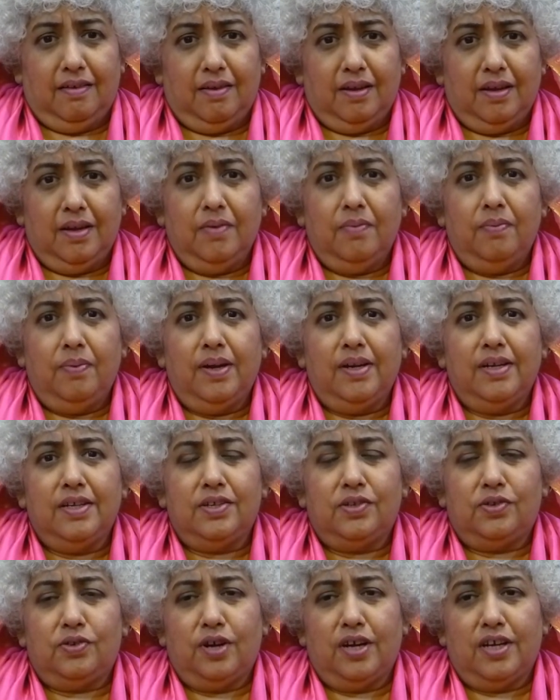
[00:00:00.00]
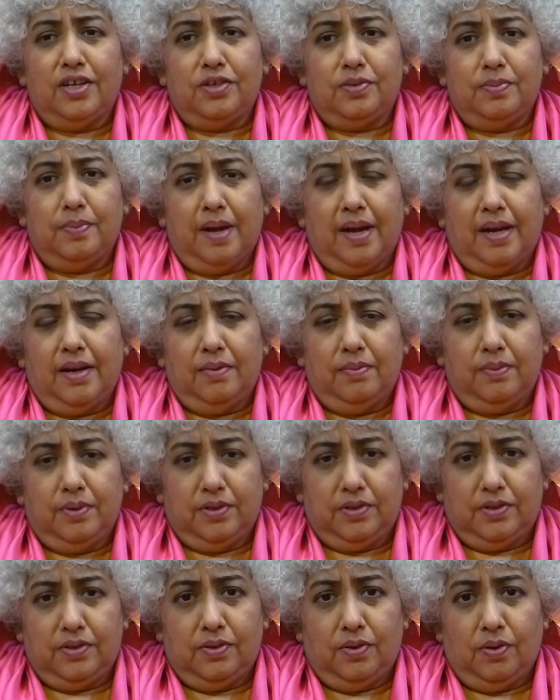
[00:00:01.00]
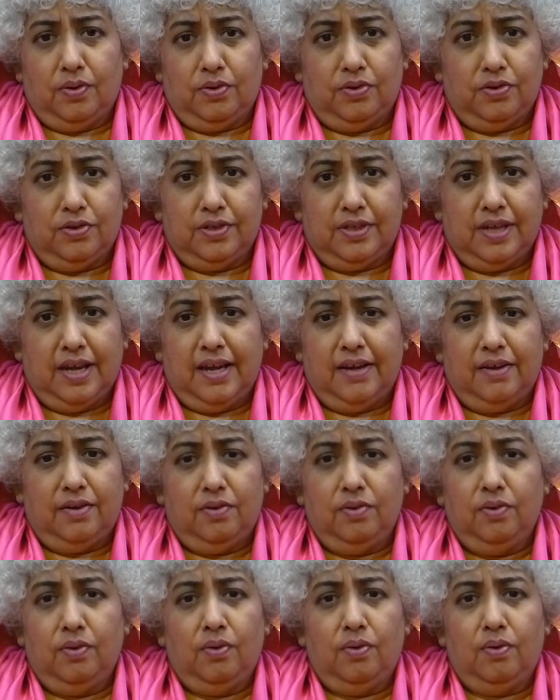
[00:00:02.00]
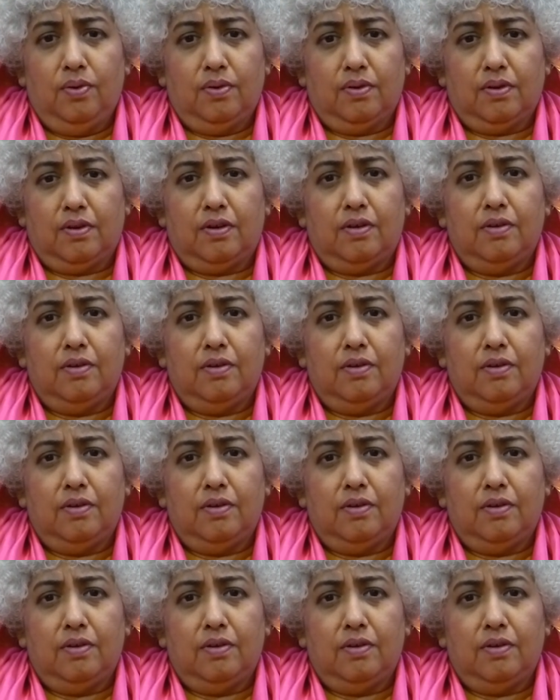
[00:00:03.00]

in a very strange manner, which the doctors had no